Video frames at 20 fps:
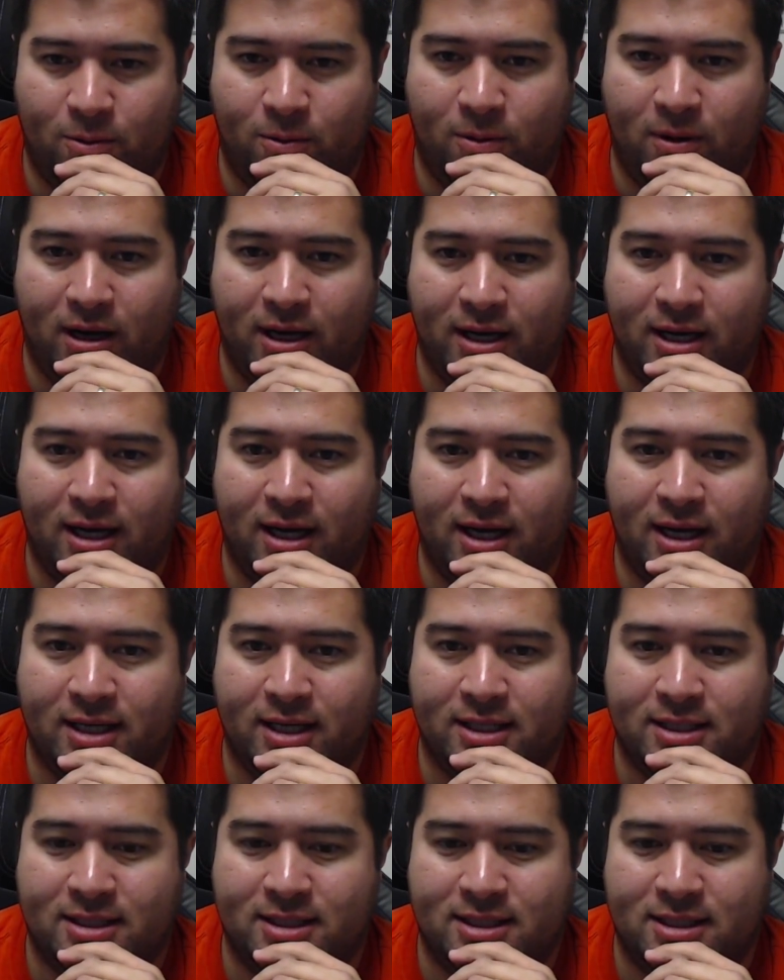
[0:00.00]
why
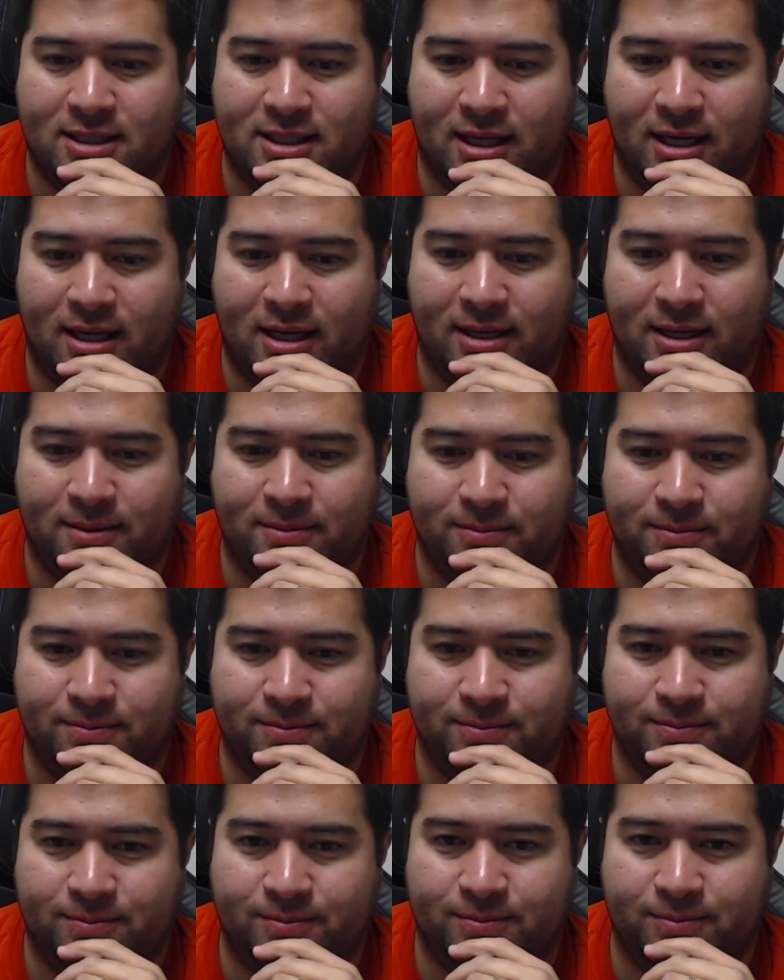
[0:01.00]
not
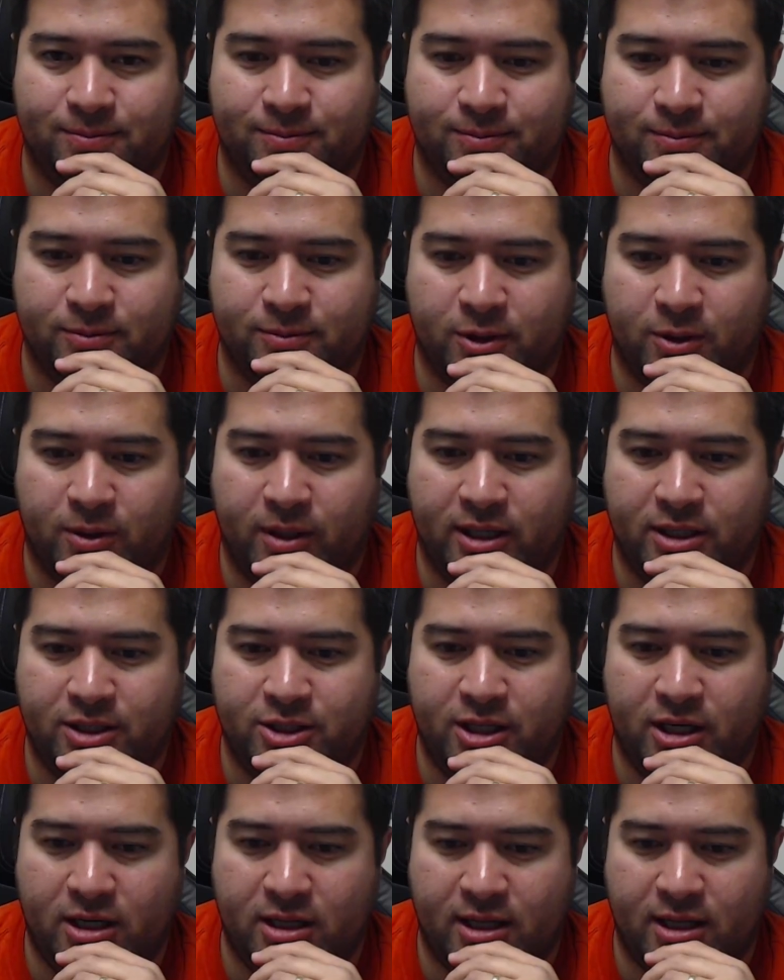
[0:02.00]
go ahead and
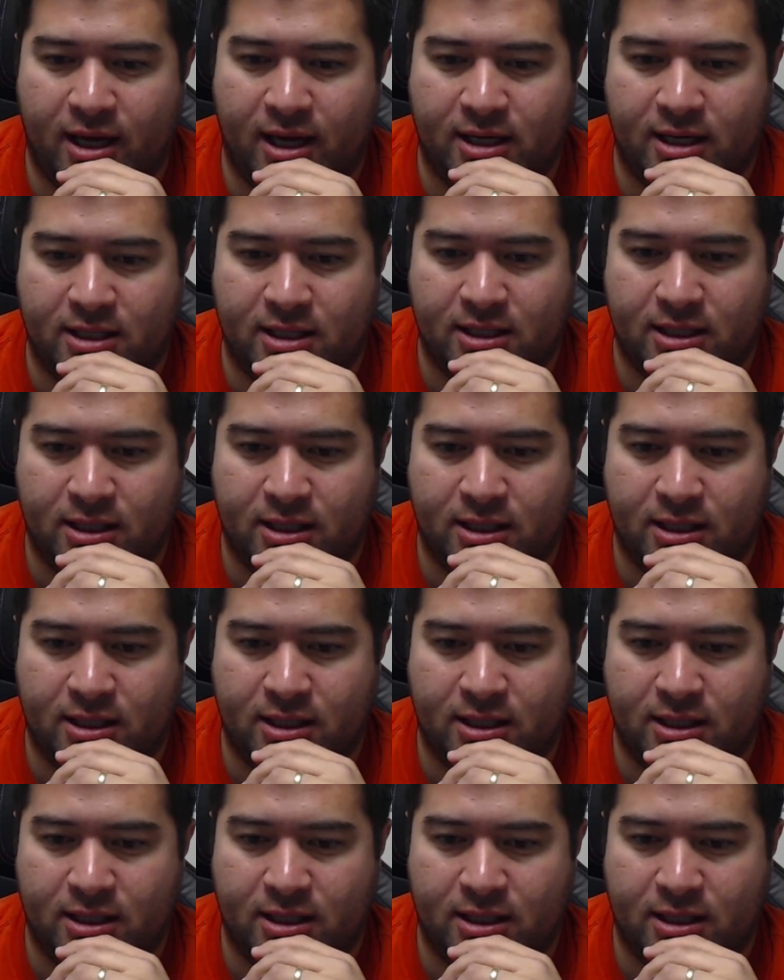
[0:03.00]
share that?